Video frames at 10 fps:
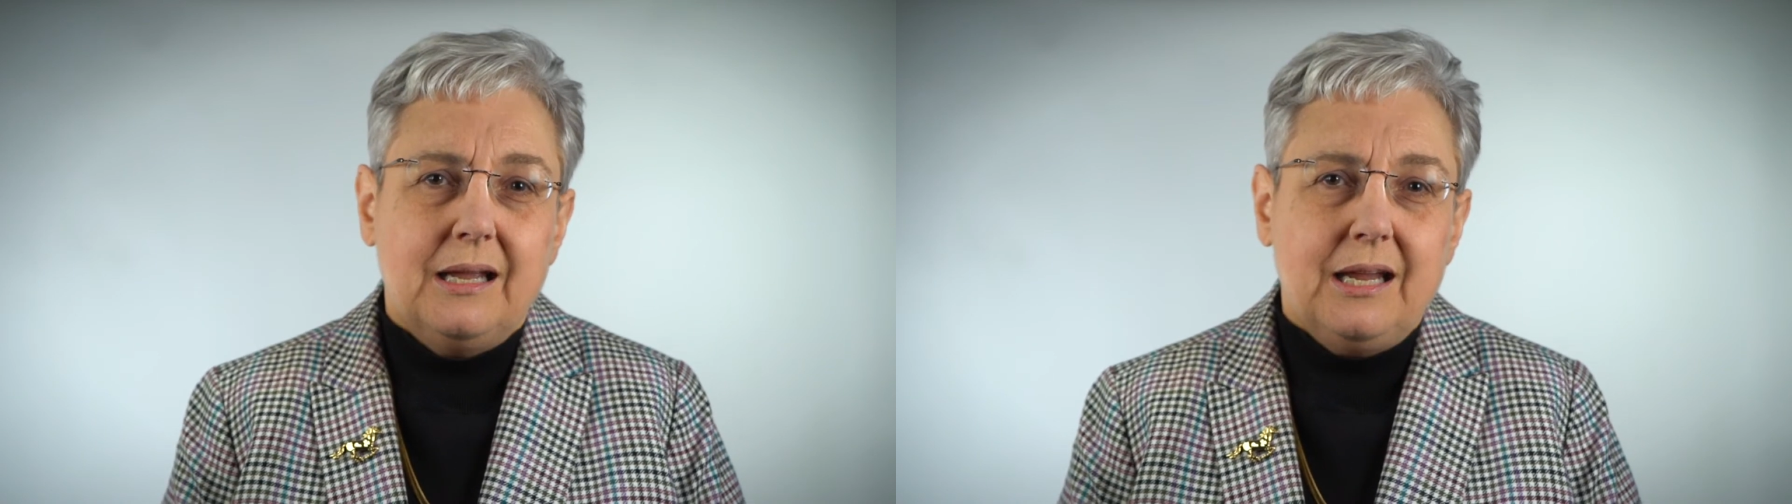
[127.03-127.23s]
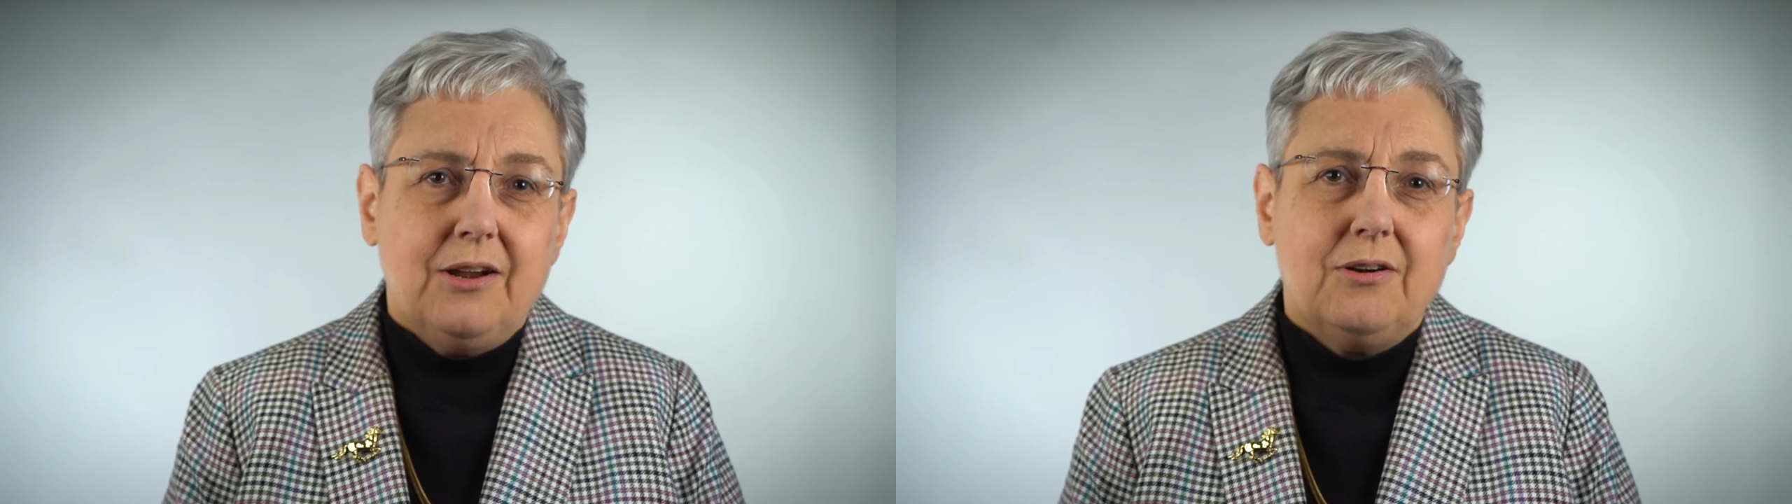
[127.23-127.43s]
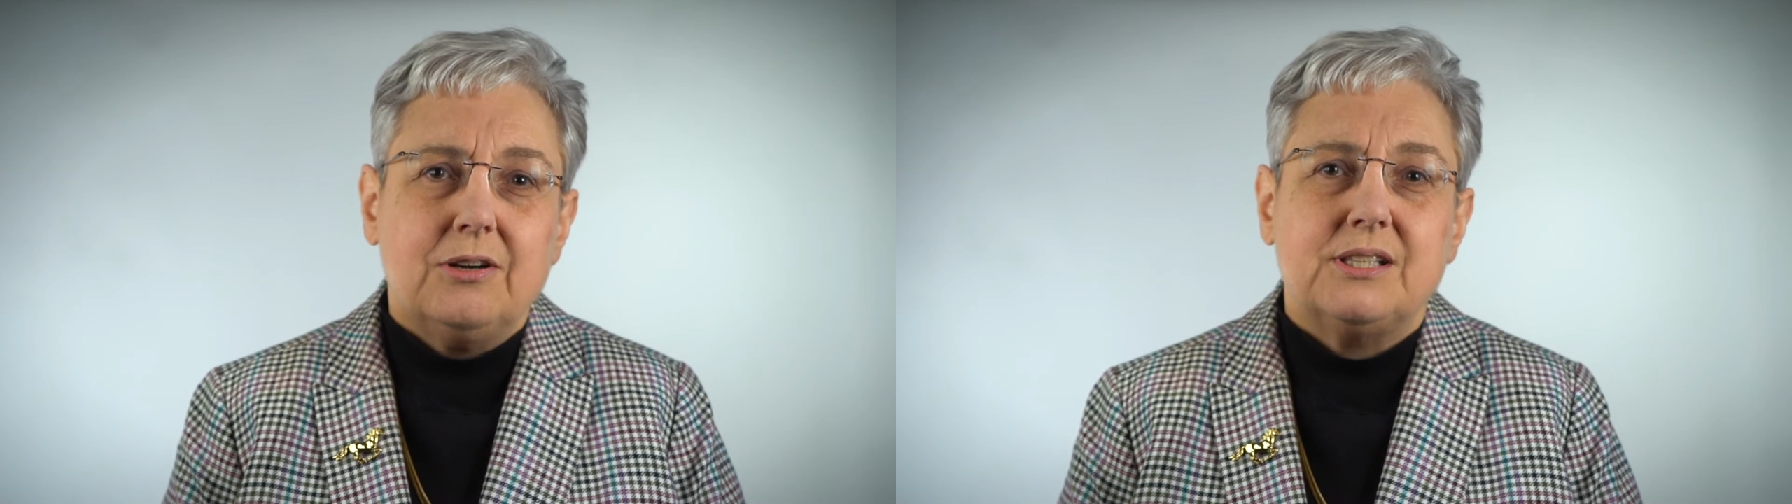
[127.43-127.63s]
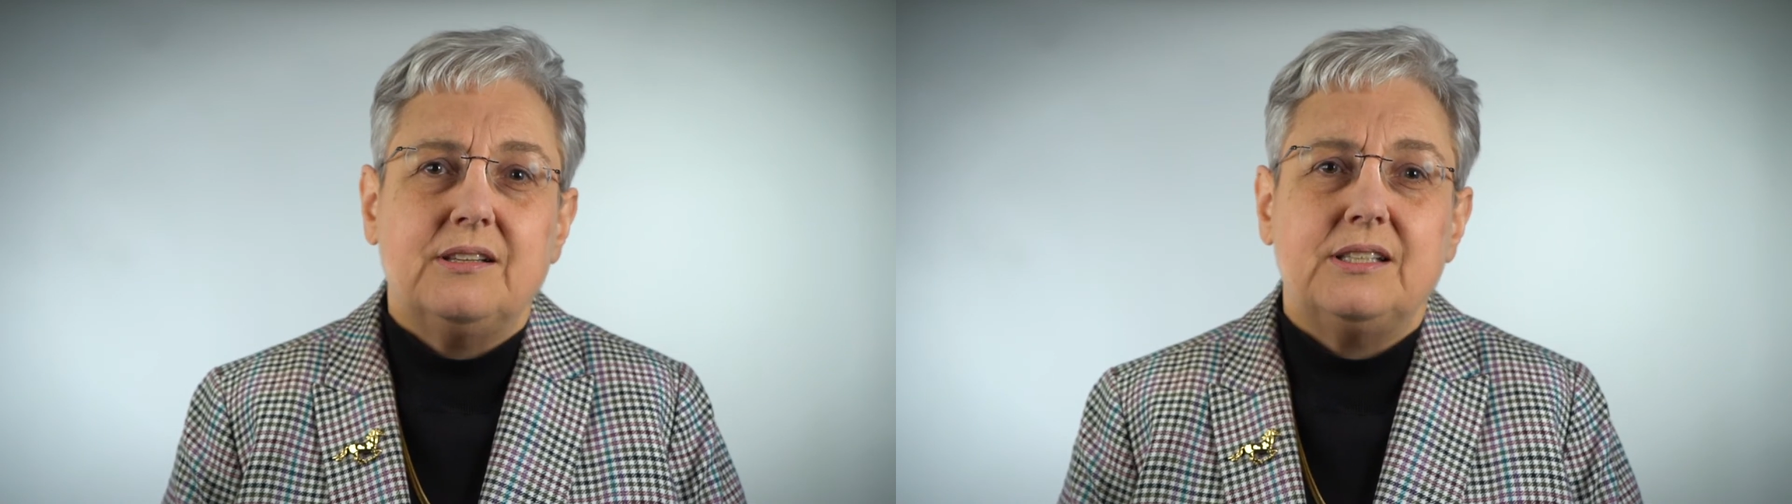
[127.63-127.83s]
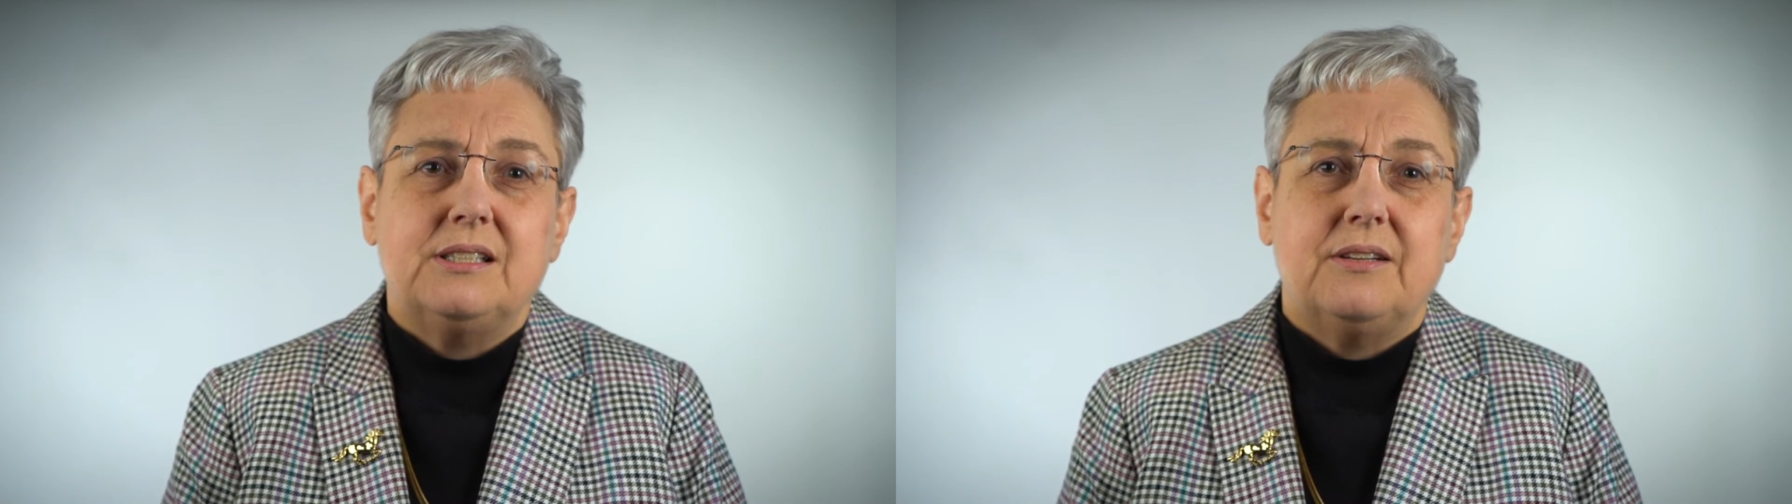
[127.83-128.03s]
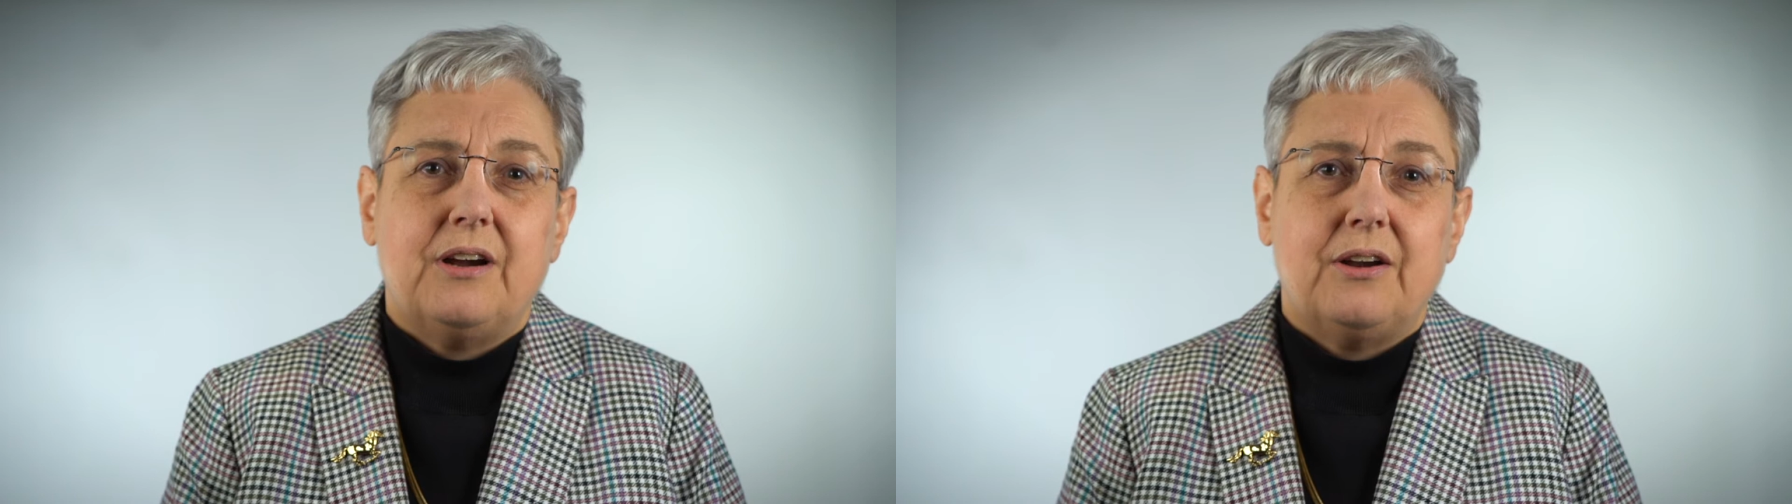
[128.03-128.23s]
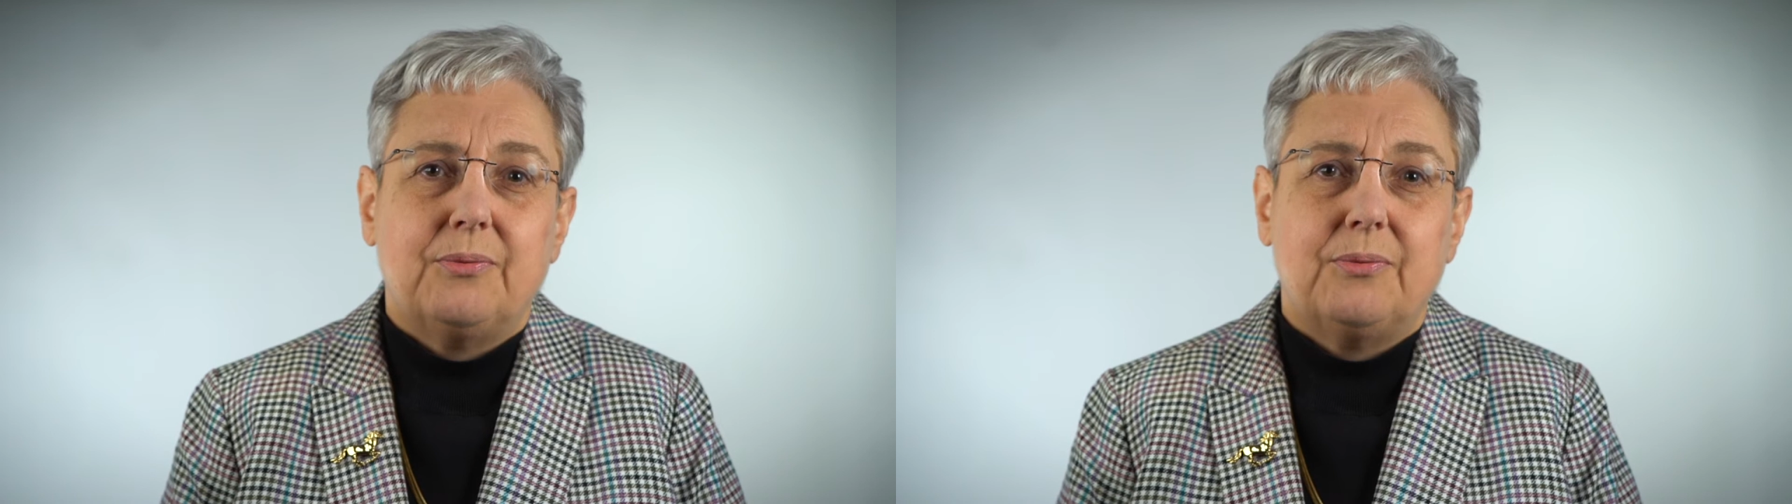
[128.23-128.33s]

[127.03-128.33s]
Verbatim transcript: Here is a list of our